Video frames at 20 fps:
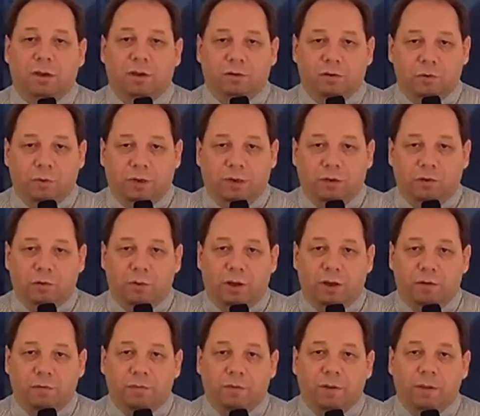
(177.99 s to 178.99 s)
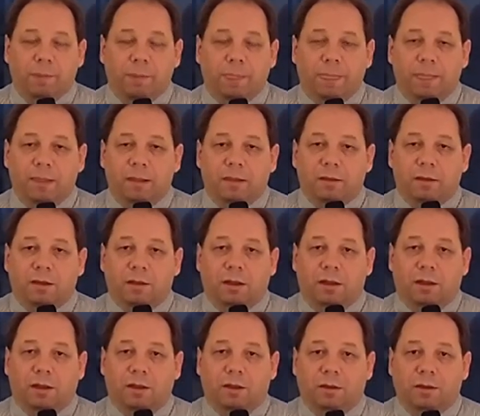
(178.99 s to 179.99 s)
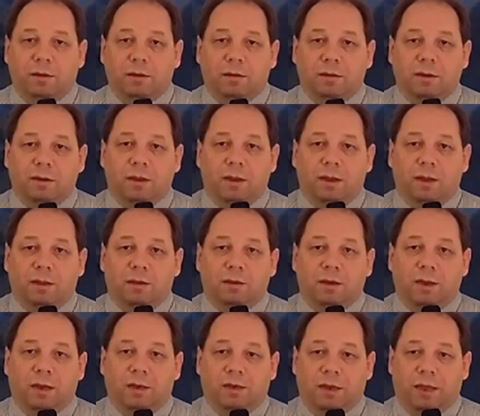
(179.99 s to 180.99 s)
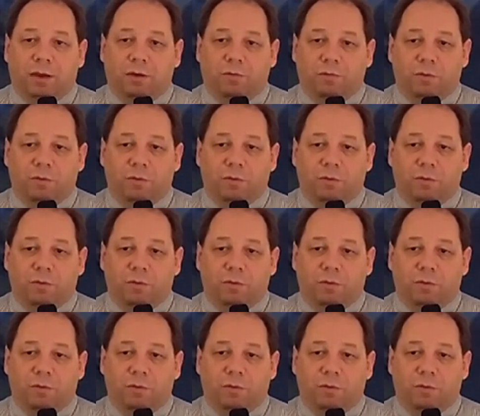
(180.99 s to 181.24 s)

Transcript: uh, 2012, uh, uh, at the